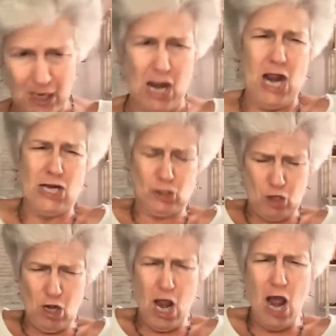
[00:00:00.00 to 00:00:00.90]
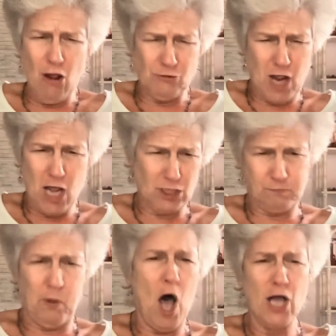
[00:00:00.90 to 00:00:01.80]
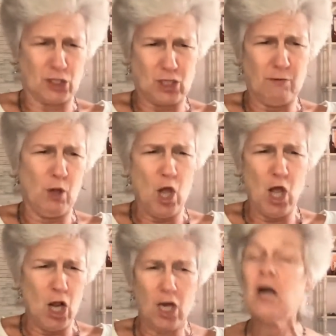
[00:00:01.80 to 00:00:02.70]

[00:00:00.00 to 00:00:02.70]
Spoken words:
"As loud as possible,"